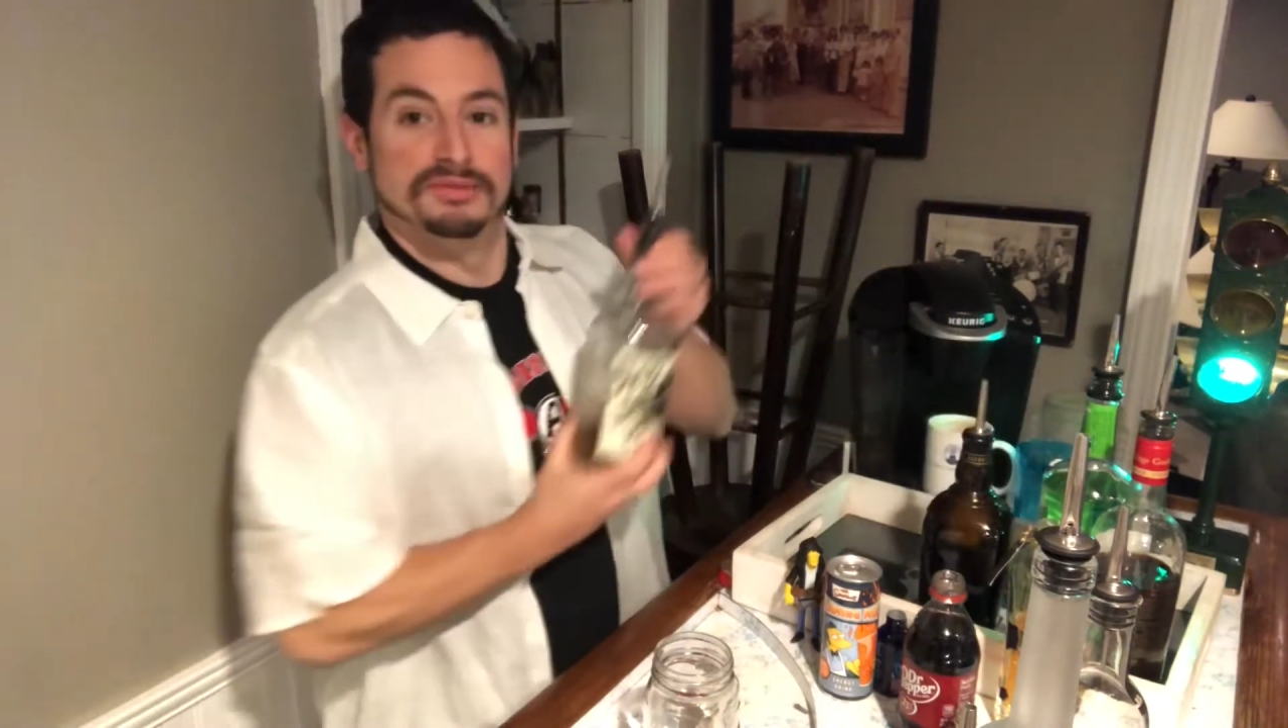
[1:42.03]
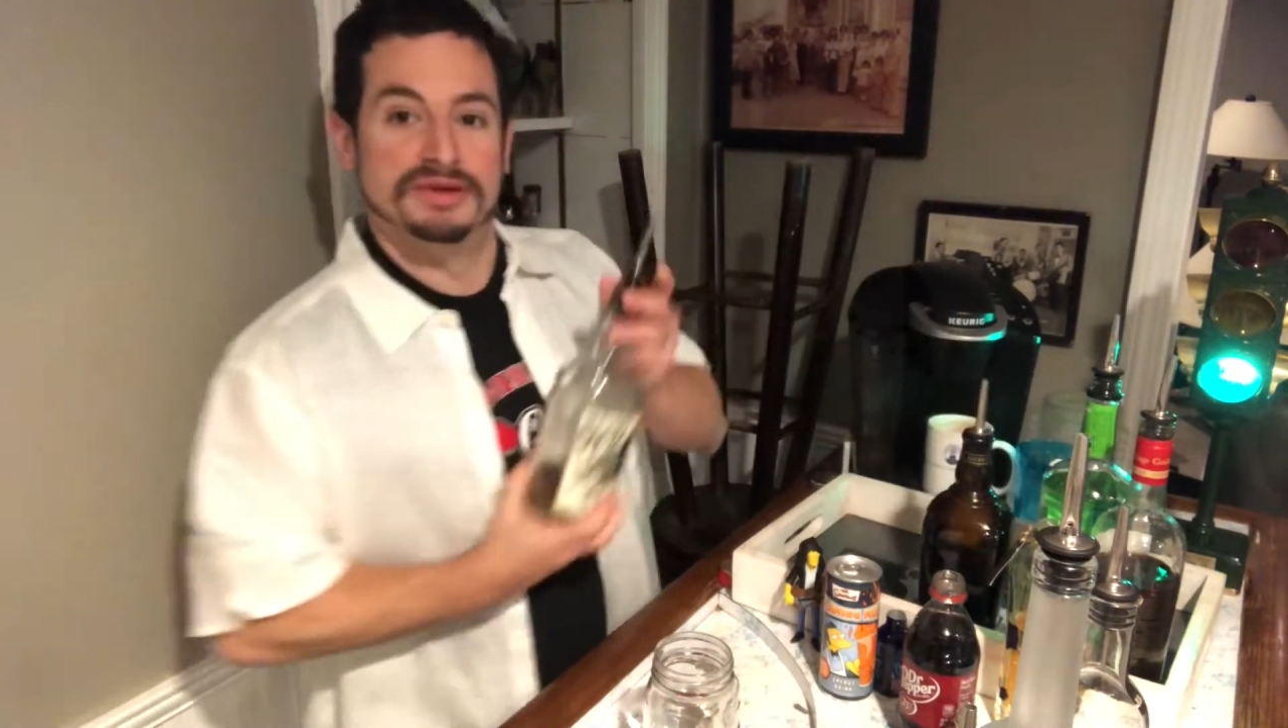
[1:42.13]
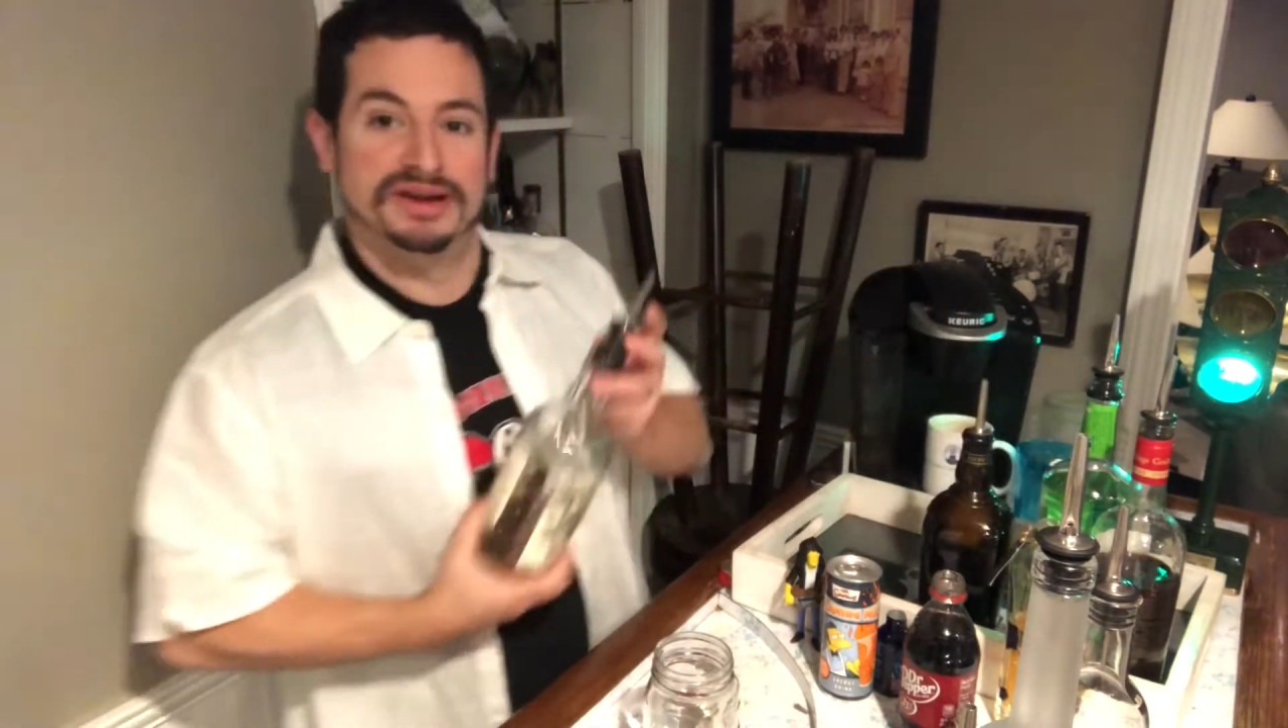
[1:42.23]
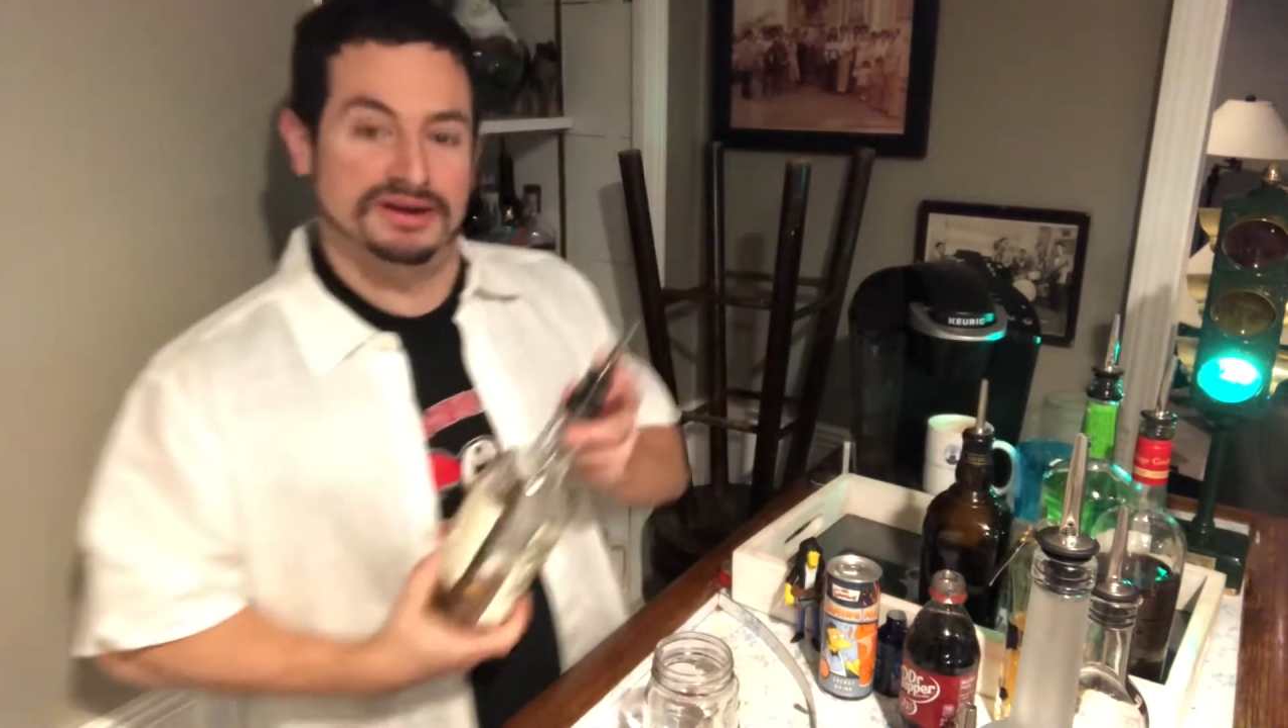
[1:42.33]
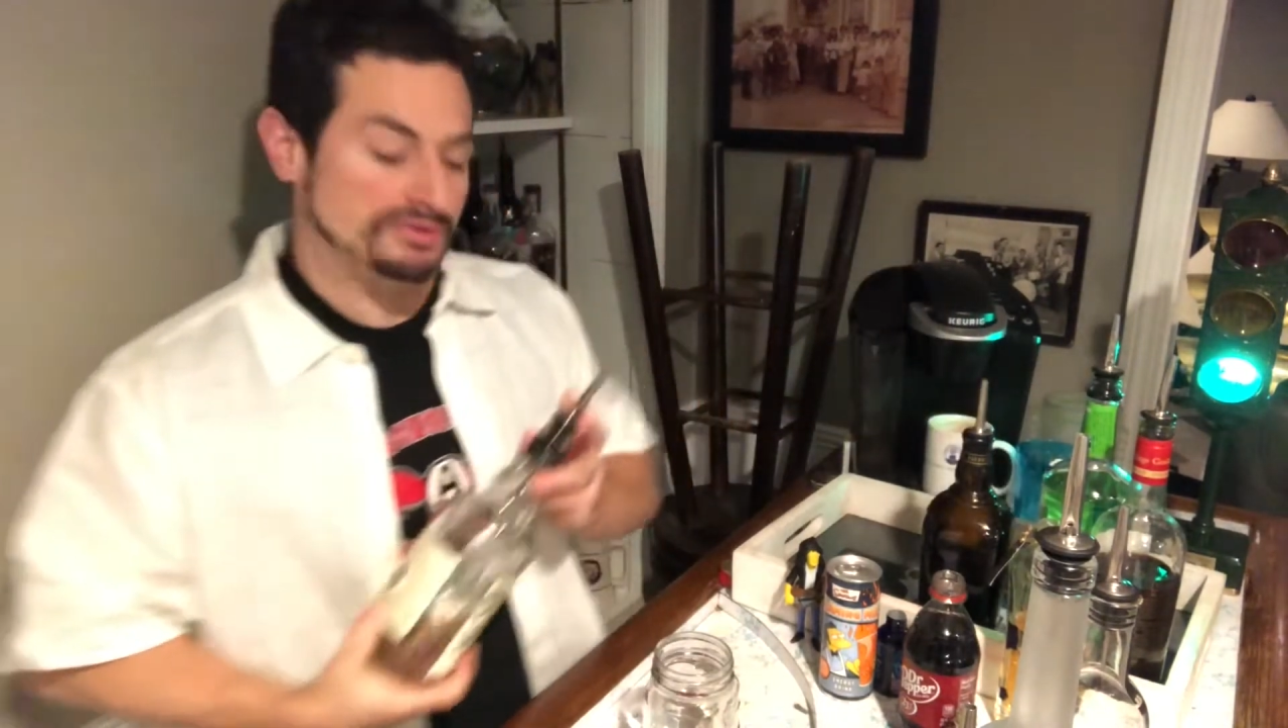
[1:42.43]
bit
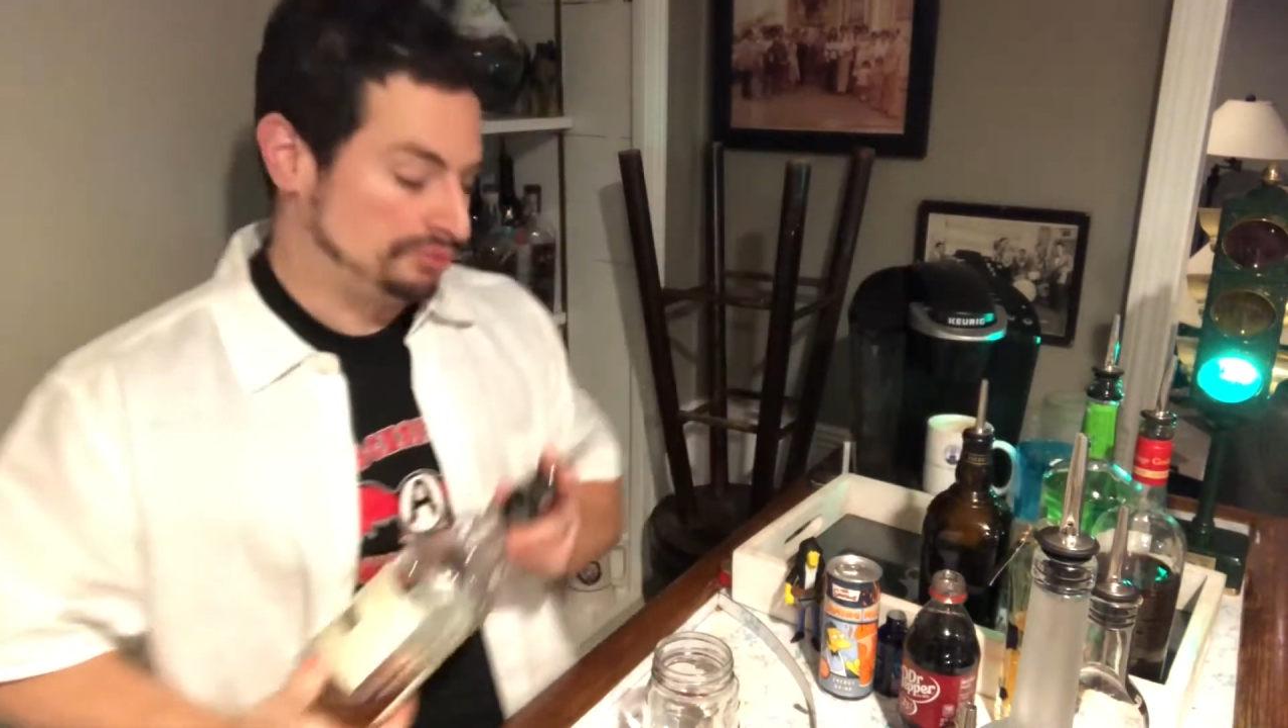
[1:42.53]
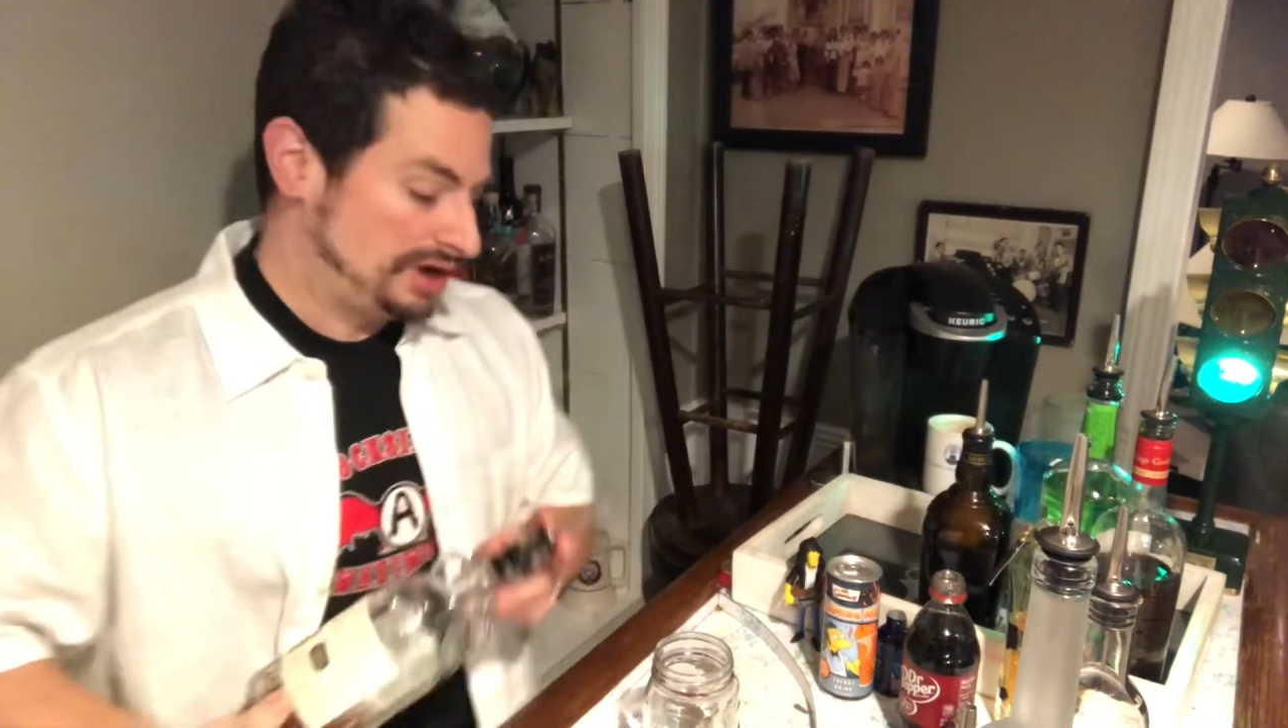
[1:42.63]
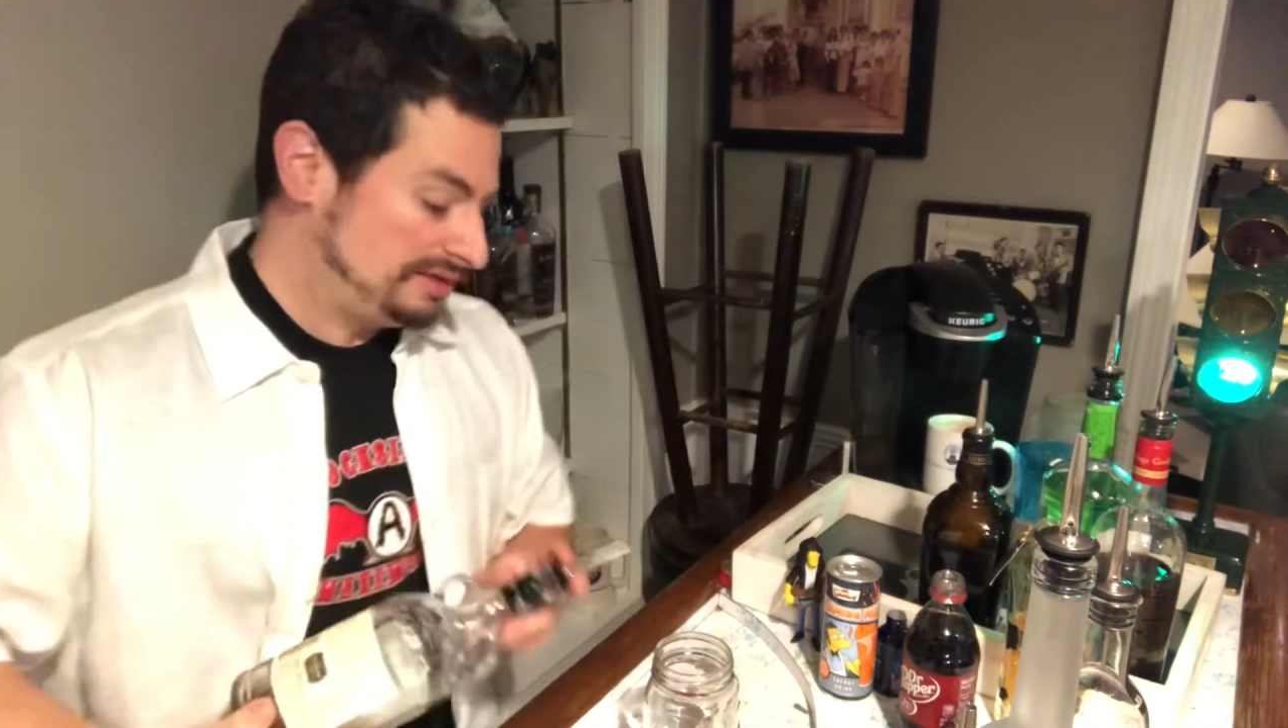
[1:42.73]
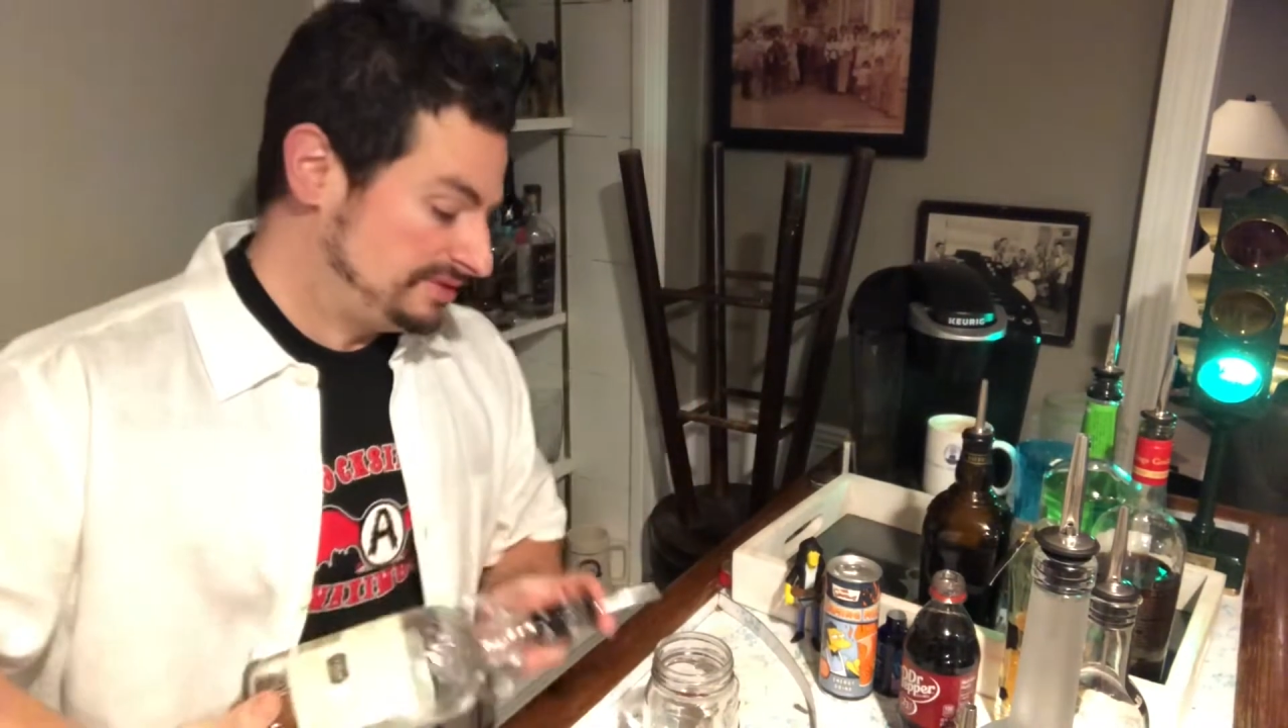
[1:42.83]
of rum,